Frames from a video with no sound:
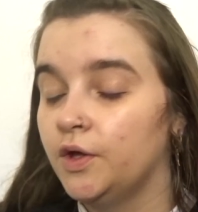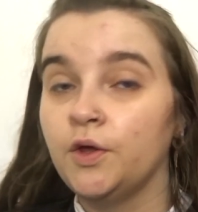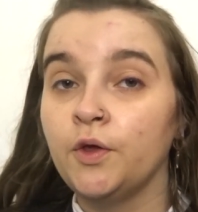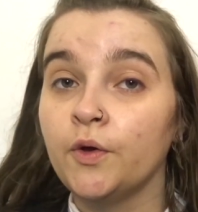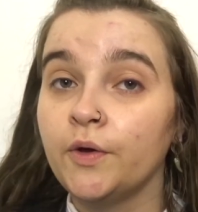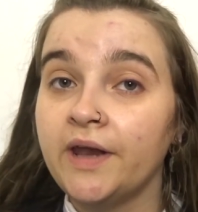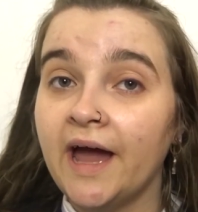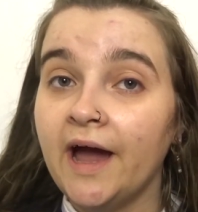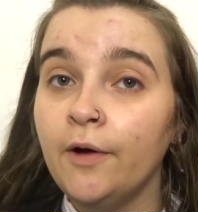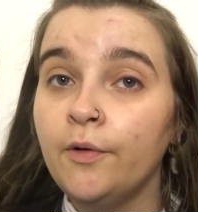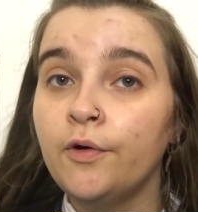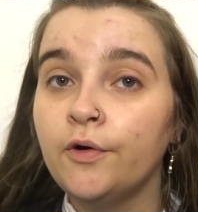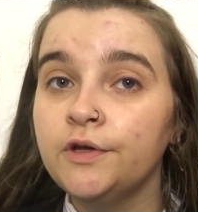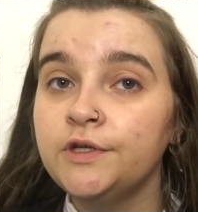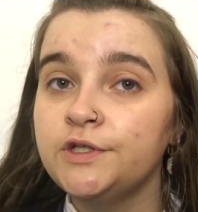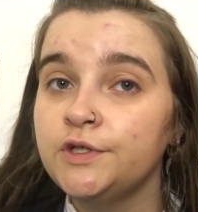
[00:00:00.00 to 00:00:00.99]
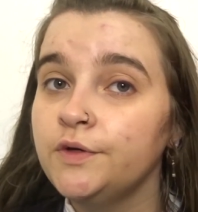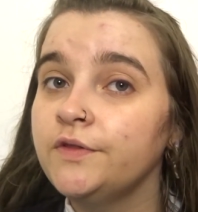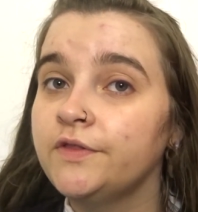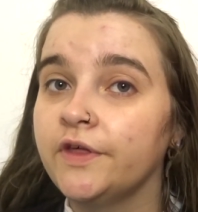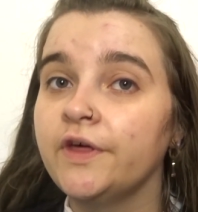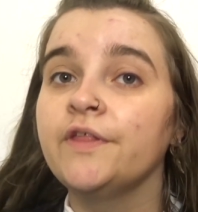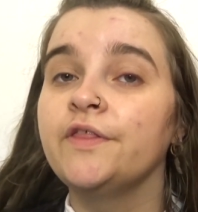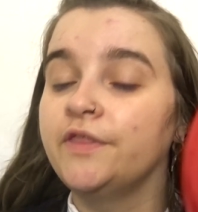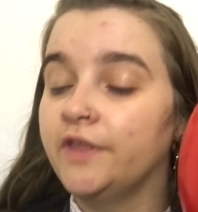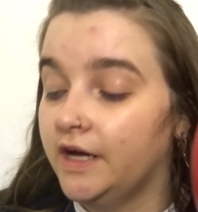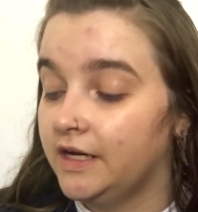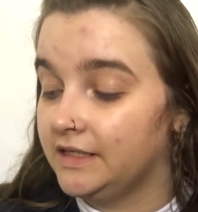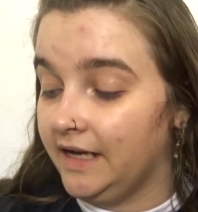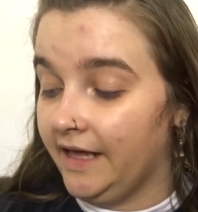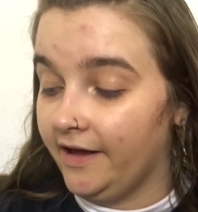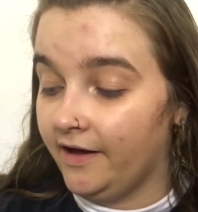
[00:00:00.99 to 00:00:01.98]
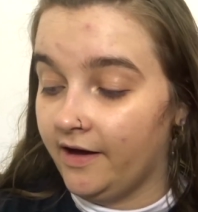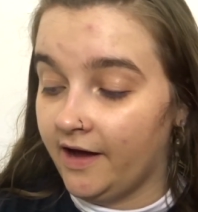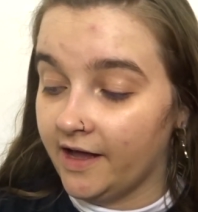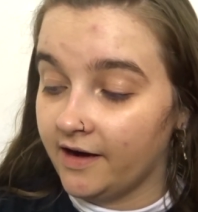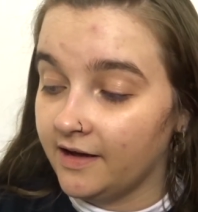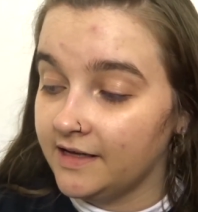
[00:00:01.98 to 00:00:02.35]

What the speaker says: You're now onto the third layer, and I